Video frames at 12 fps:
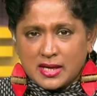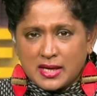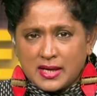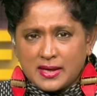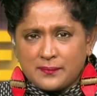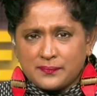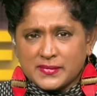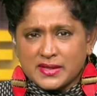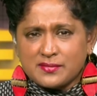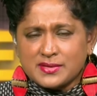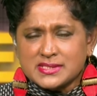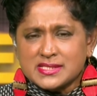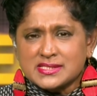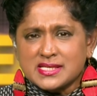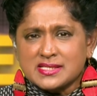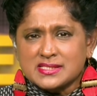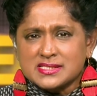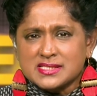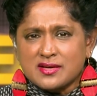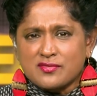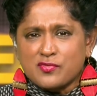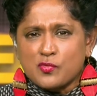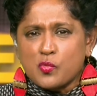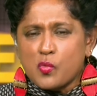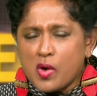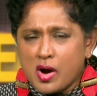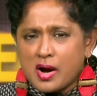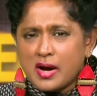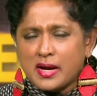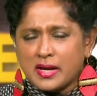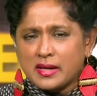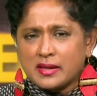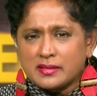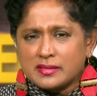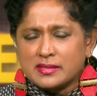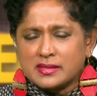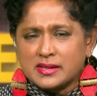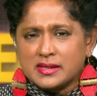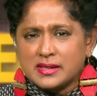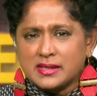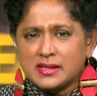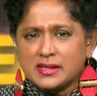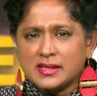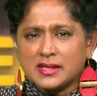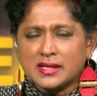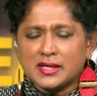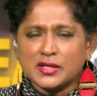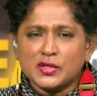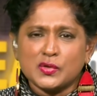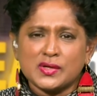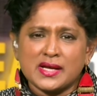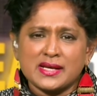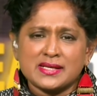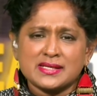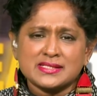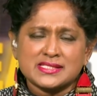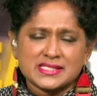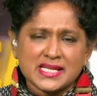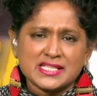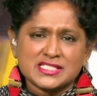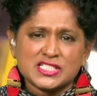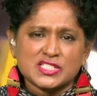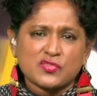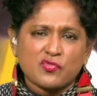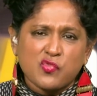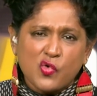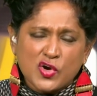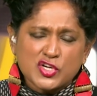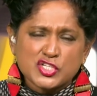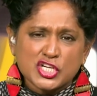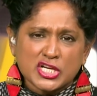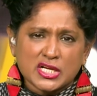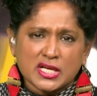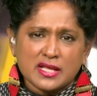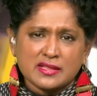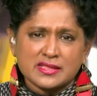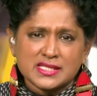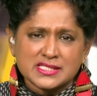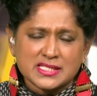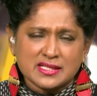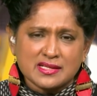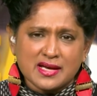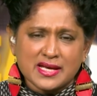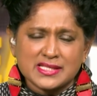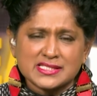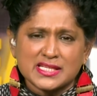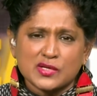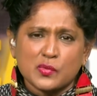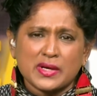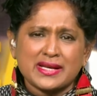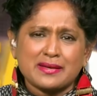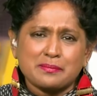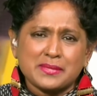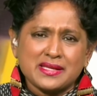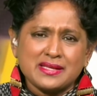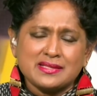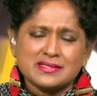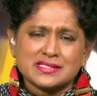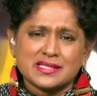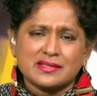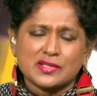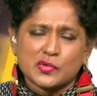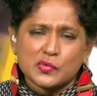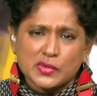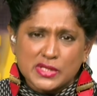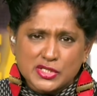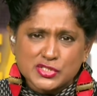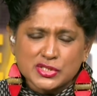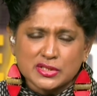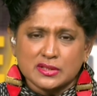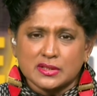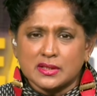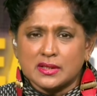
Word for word: Um, give us a sense of why the uh, United States is forging this alliance and what it means in the region.